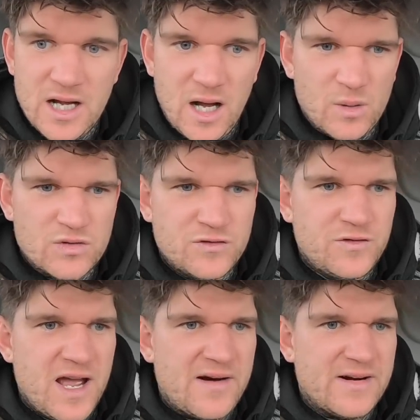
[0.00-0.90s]
I was
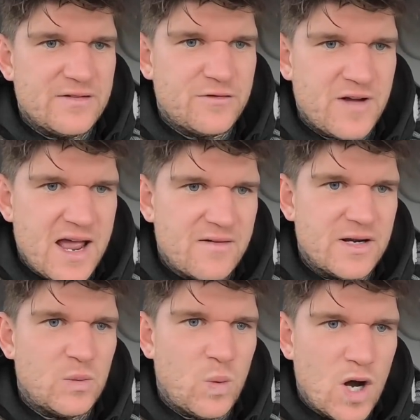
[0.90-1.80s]

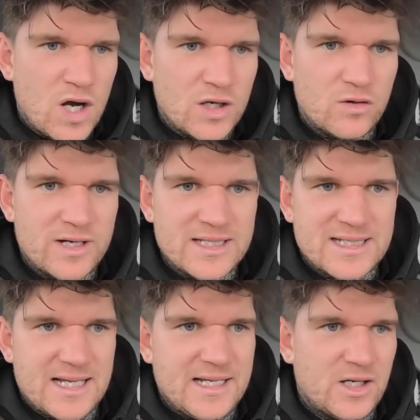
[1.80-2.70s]
very work orientated.